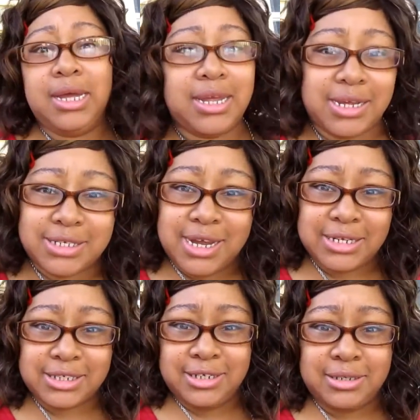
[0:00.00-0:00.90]
Y'all see
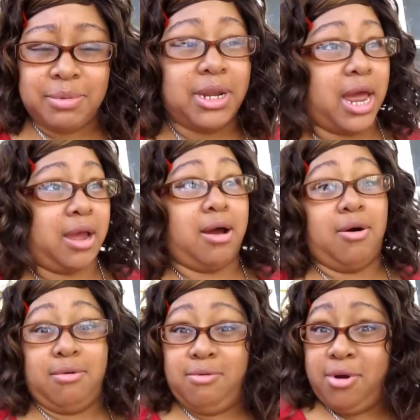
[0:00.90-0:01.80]
how she looks at me like,
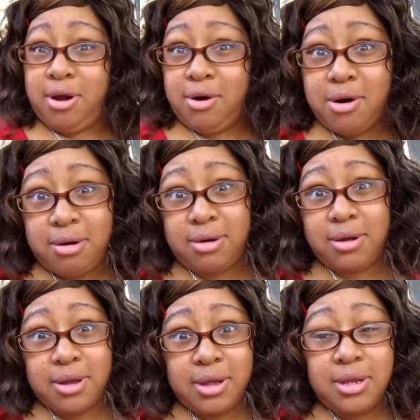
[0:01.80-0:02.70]
I don't know.
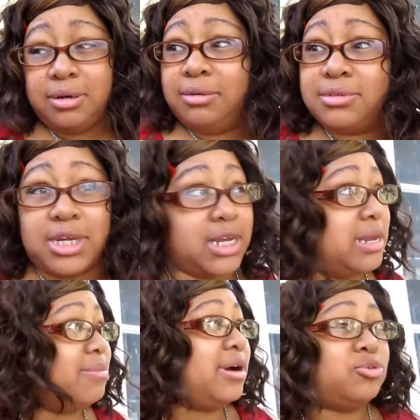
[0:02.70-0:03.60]
As long as I
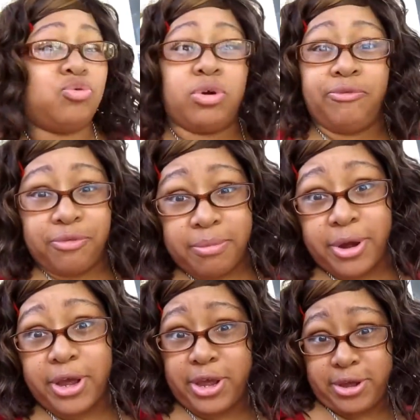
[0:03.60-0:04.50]
get my 20 for
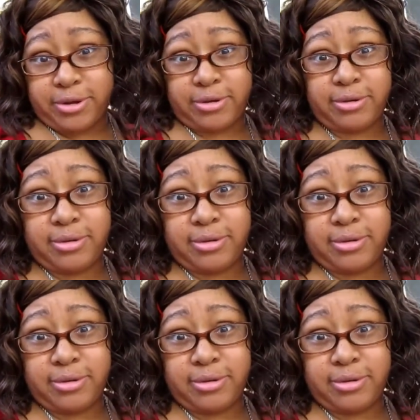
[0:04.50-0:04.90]
my hair.